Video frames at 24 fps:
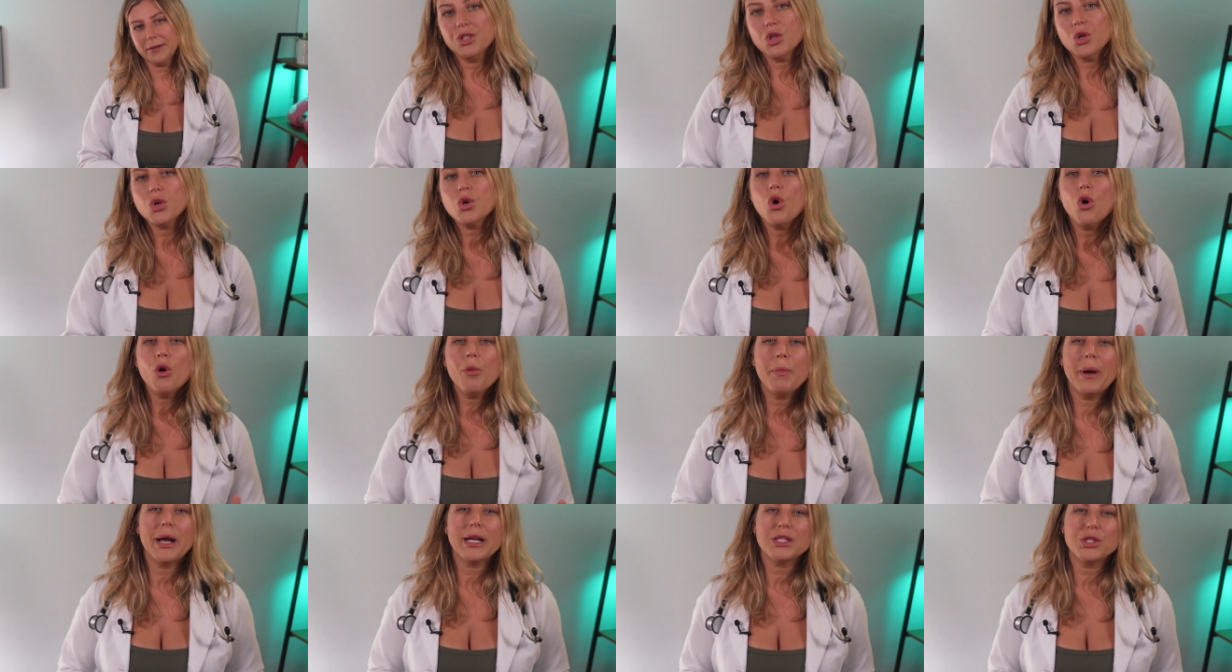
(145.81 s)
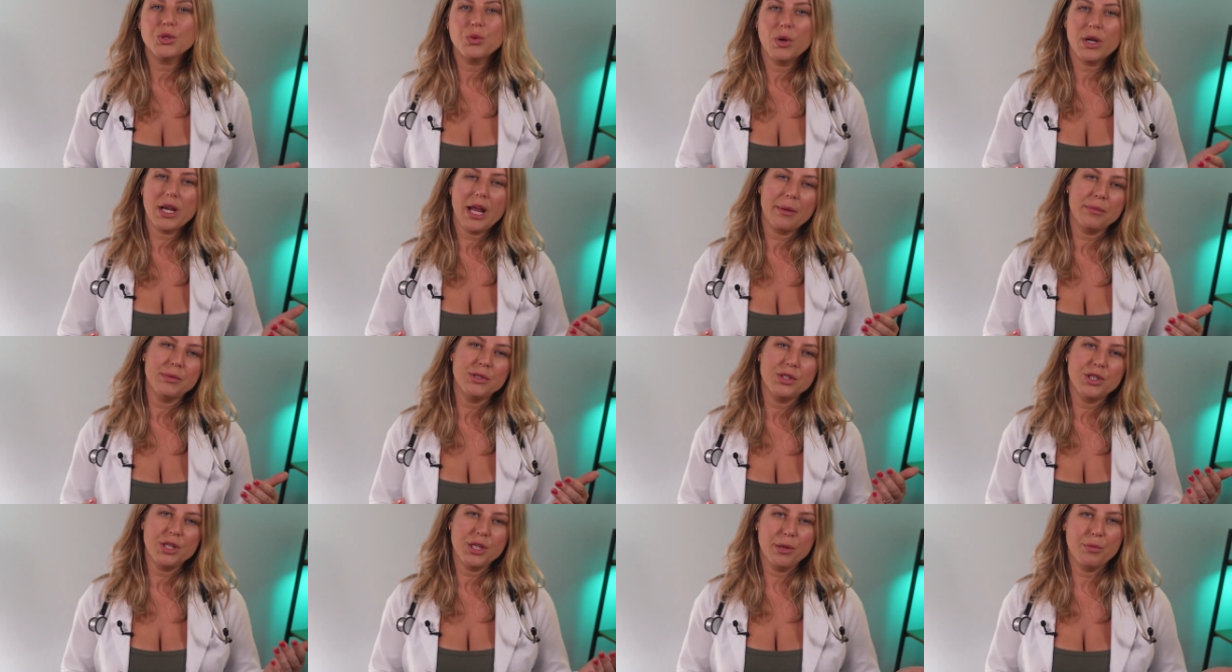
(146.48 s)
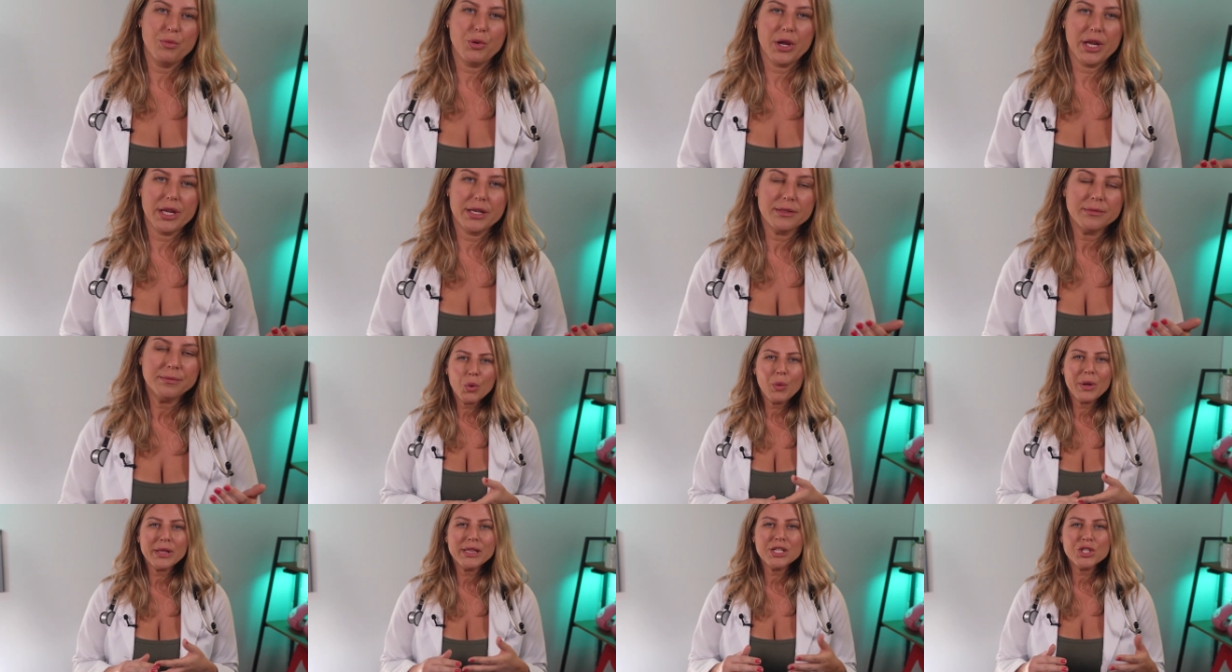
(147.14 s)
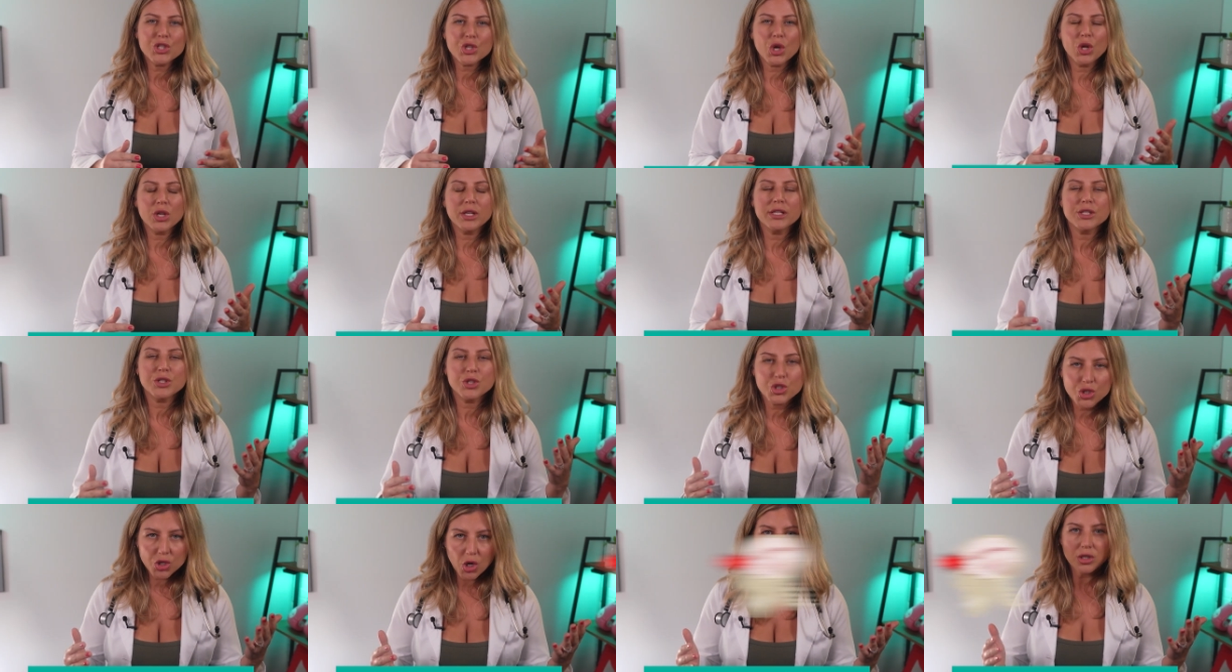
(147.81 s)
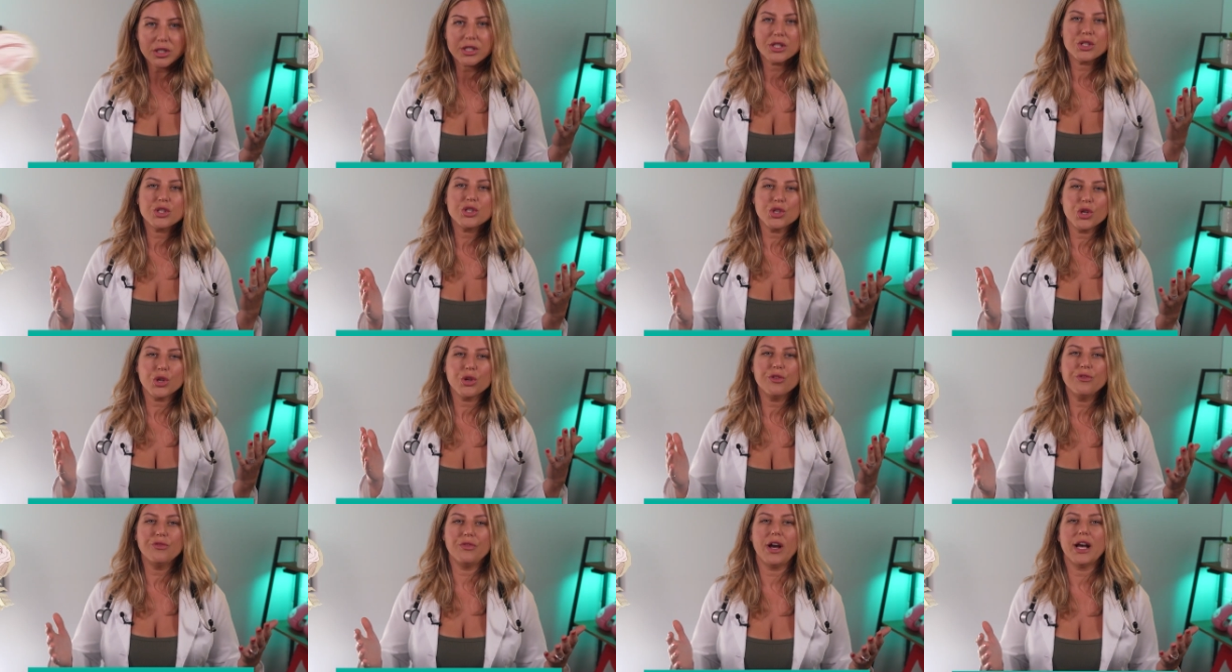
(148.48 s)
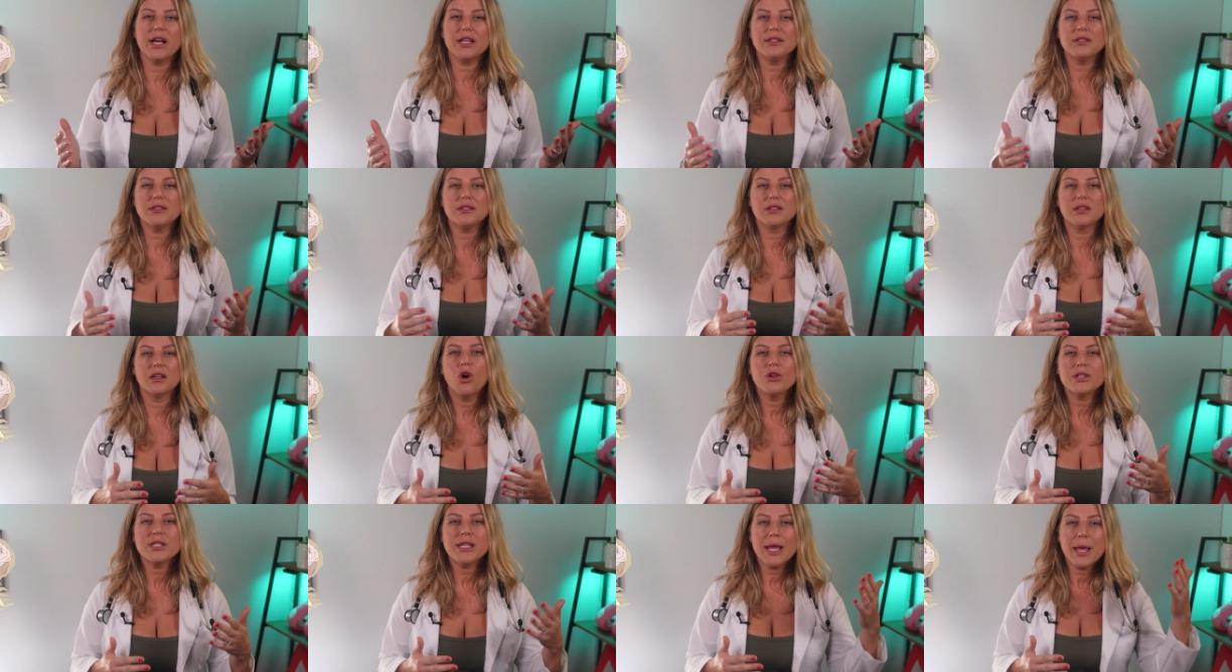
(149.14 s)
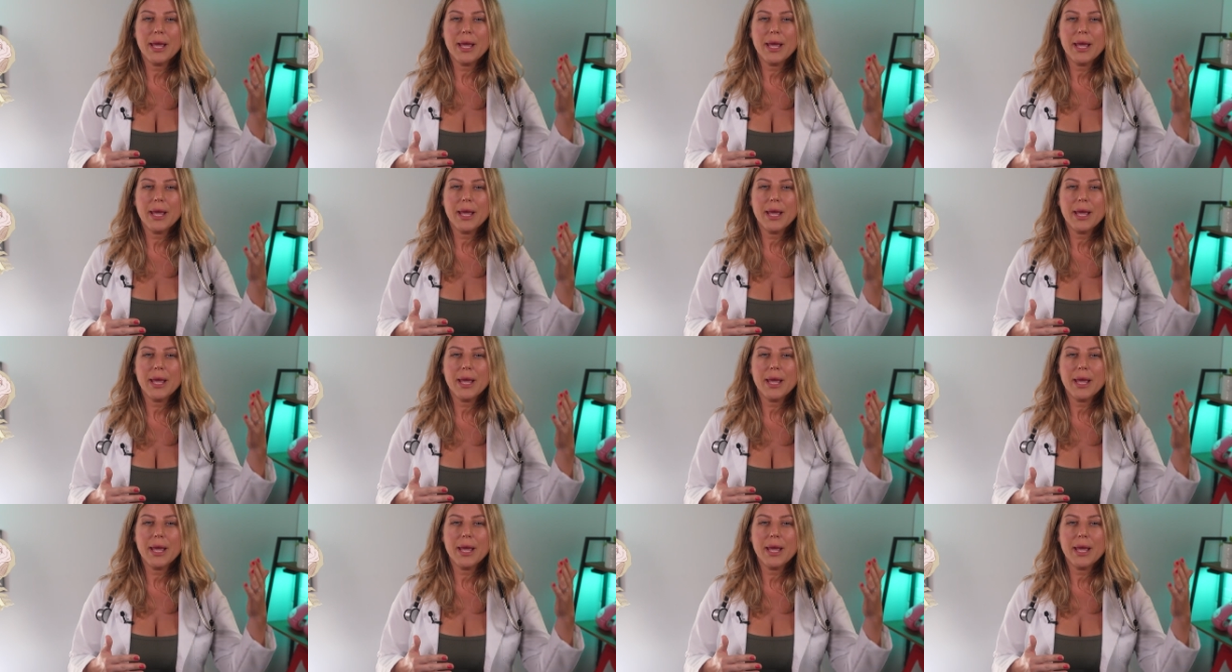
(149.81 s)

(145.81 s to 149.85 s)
So going back to what happens to your brain, when the skull is jolted too fast or is